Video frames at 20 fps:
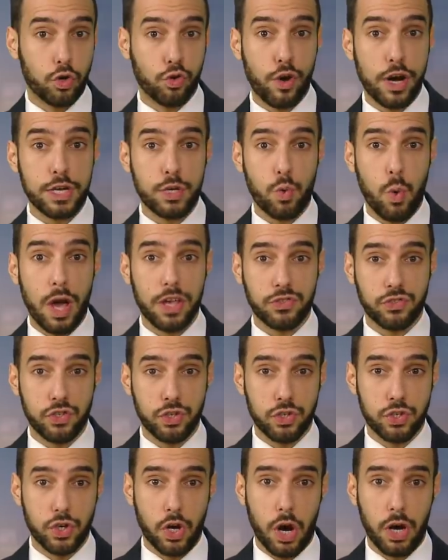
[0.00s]
Great
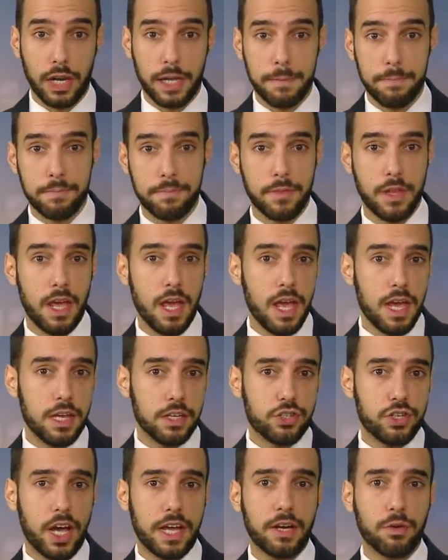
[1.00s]
question, Charlie.
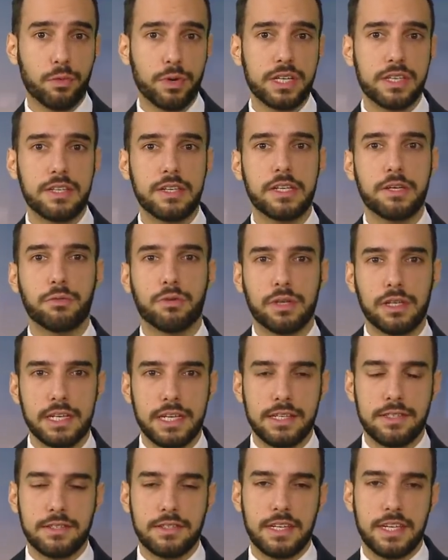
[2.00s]
China recently
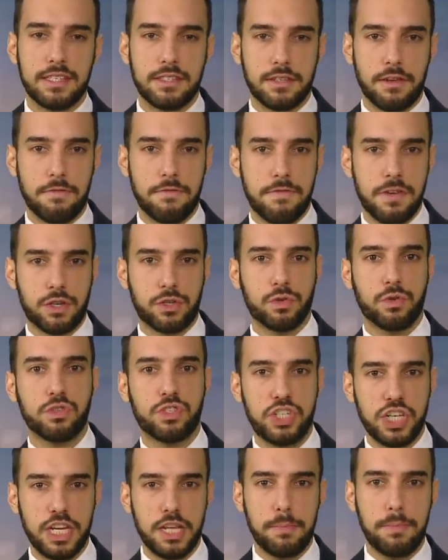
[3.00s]
released its official
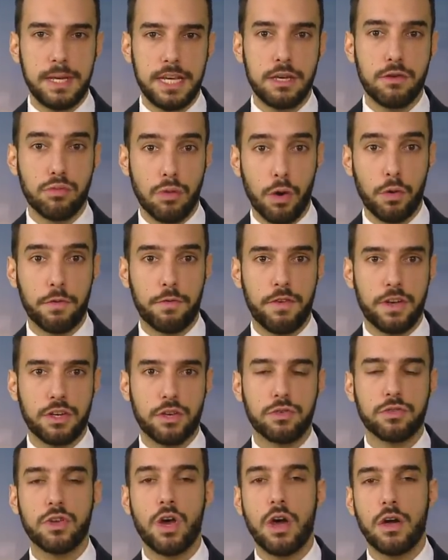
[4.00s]
G D P growth figures